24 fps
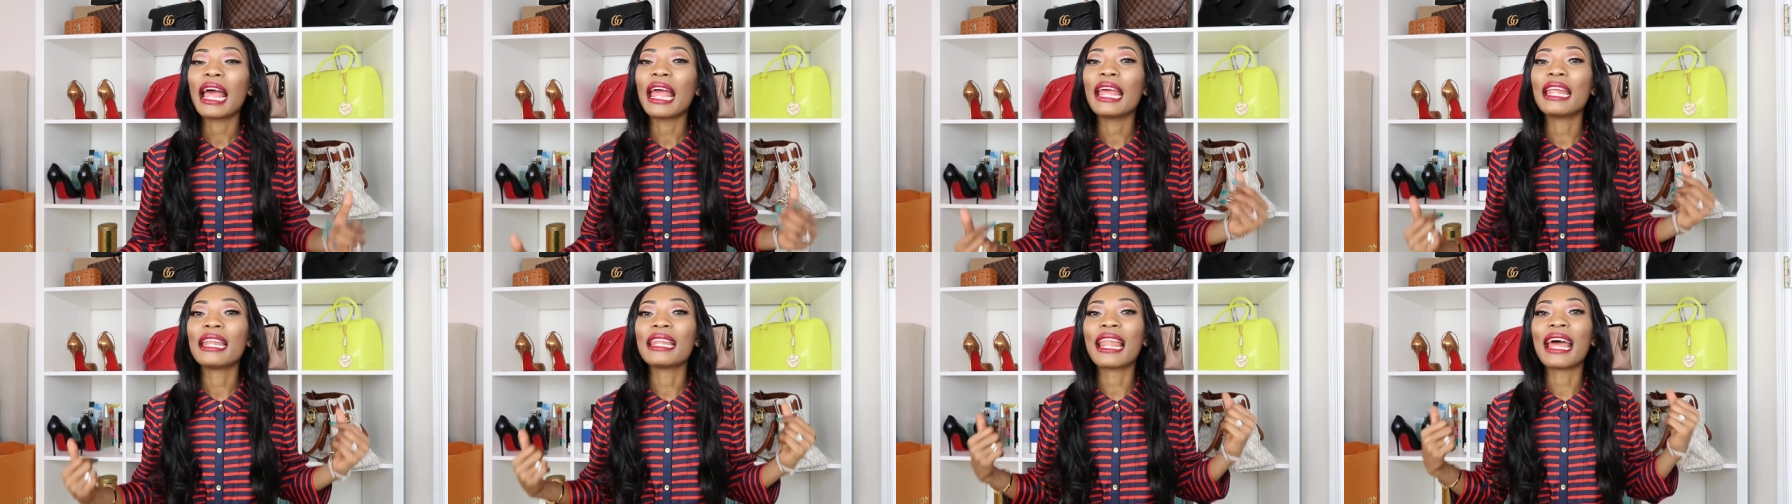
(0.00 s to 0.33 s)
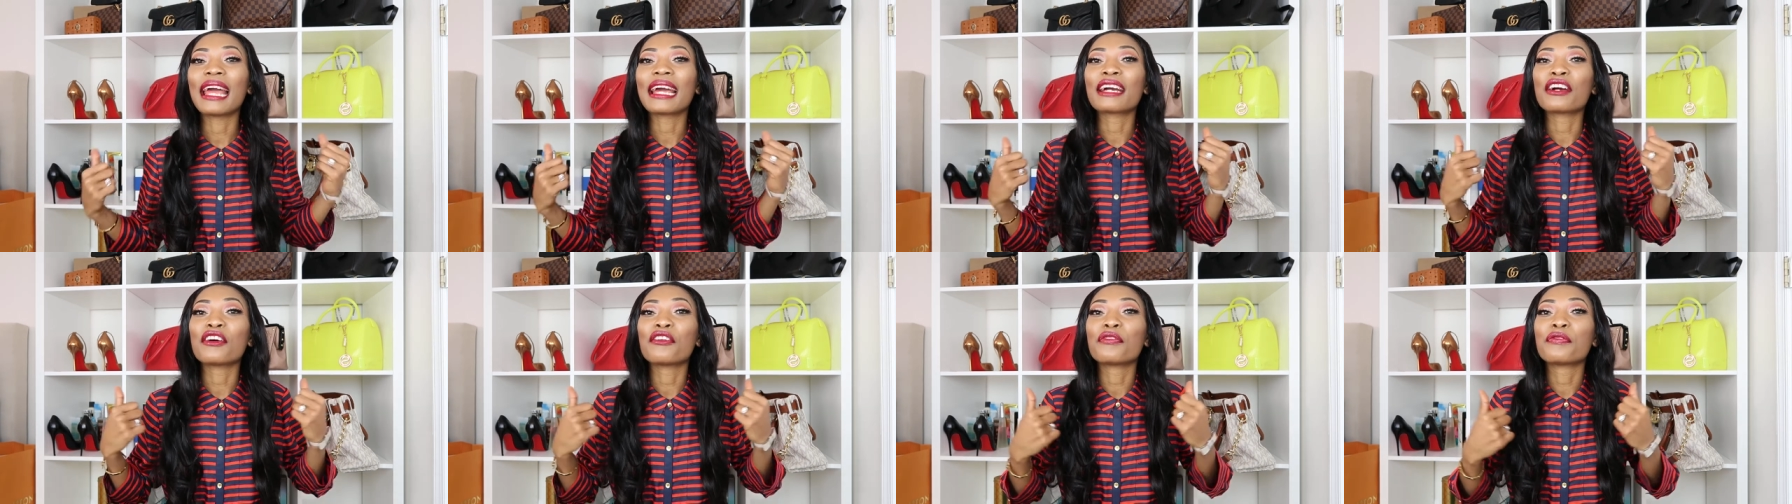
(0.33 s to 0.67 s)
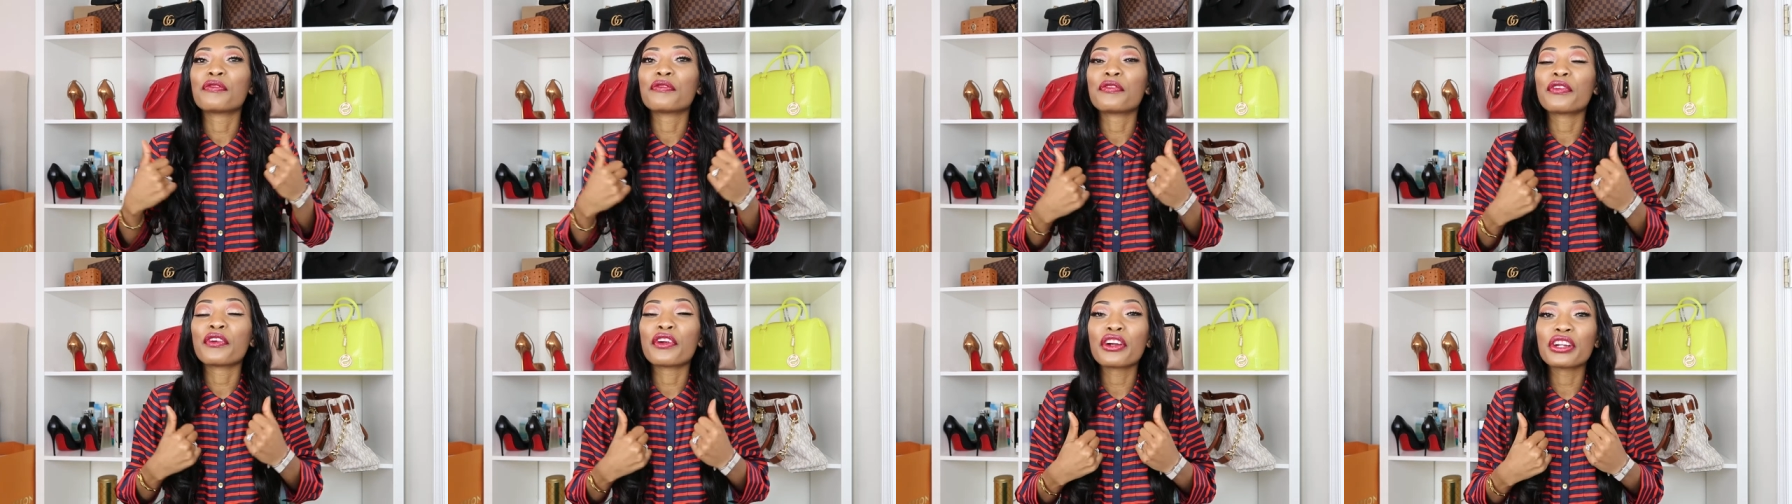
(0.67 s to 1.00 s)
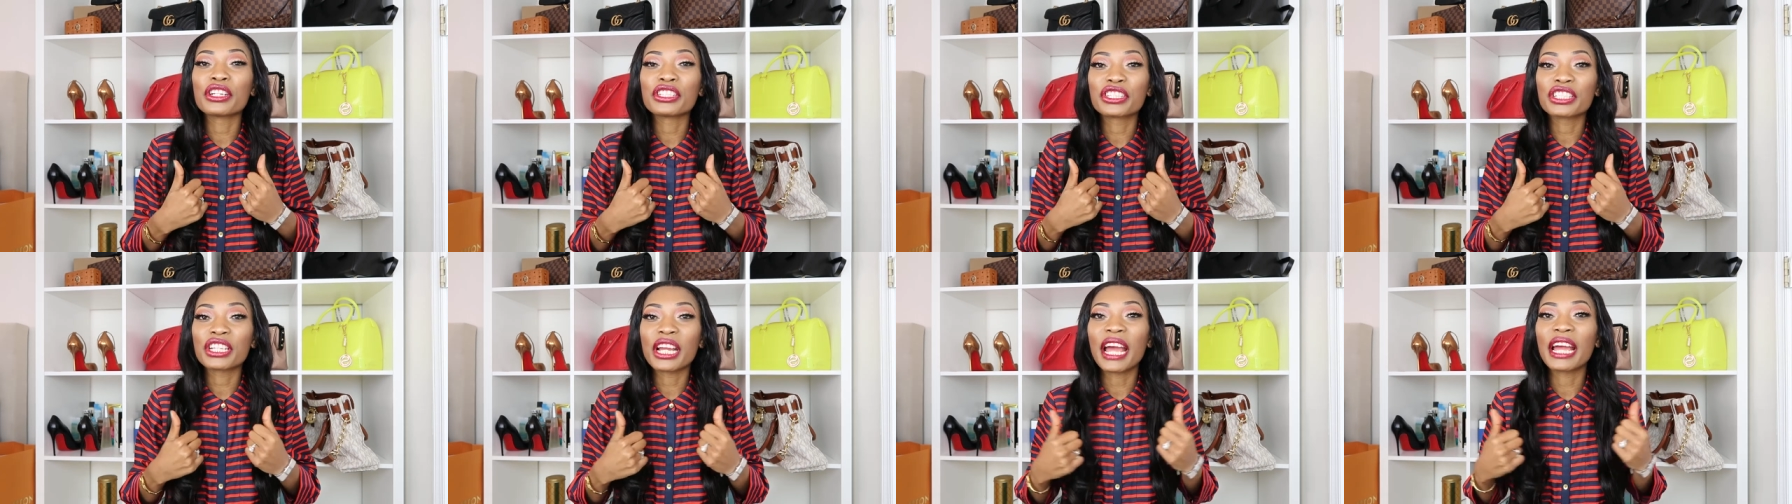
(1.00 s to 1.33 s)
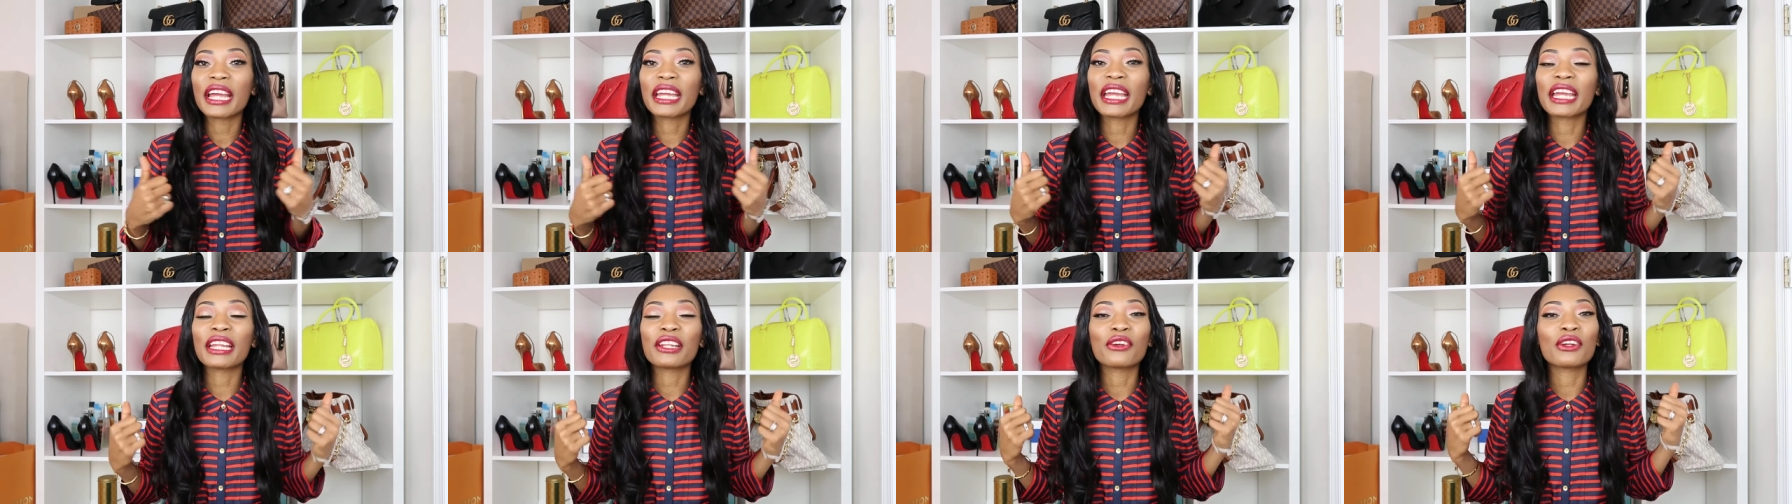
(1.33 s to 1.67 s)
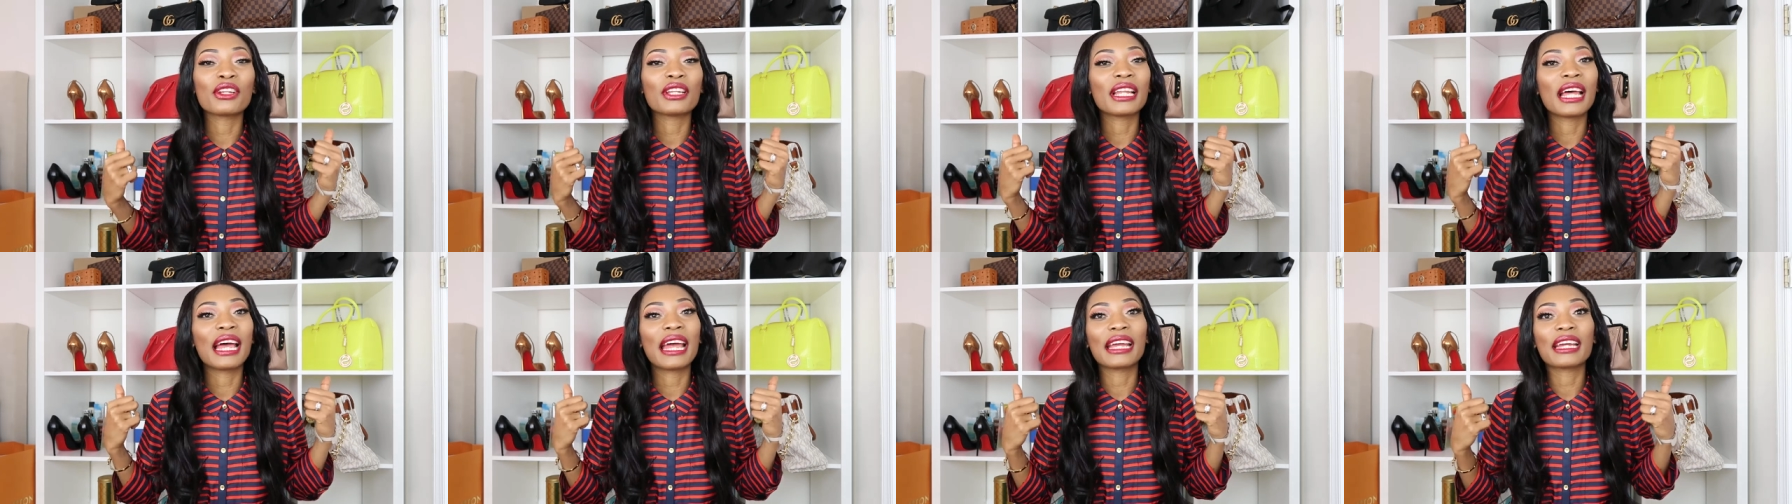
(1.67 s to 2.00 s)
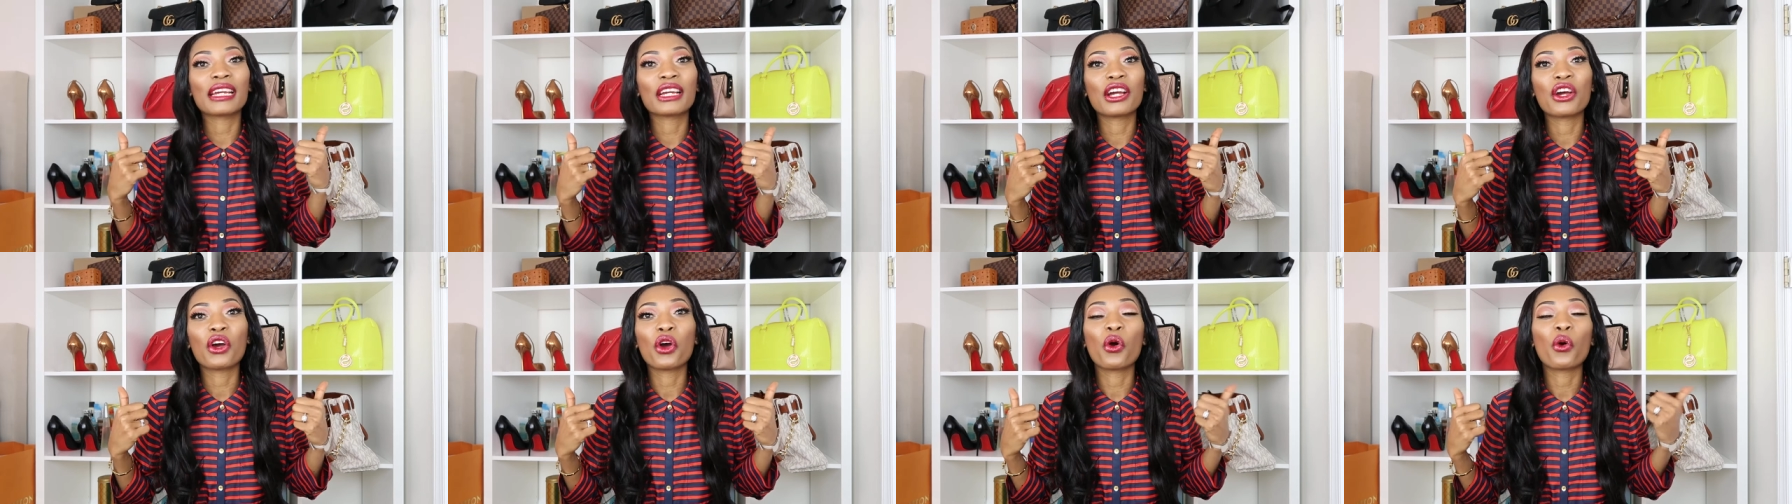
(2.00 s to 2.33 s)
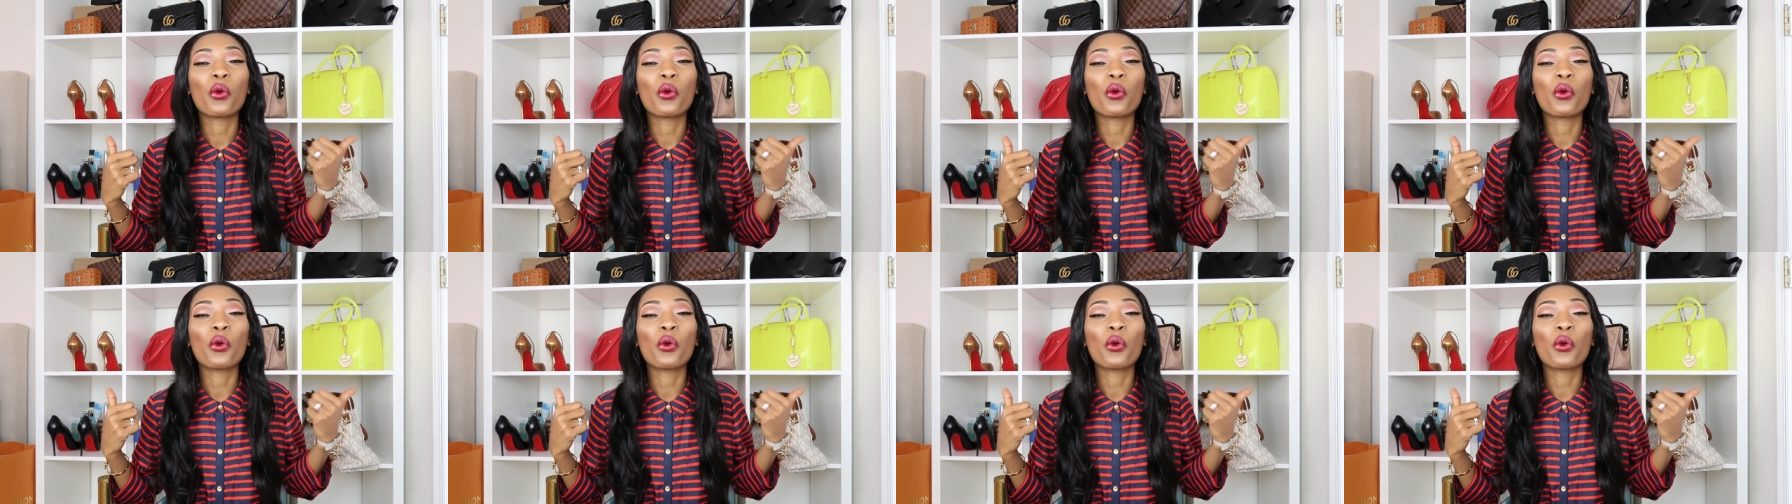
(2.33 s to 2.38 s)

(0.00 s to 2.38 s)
and like a fur jacket or like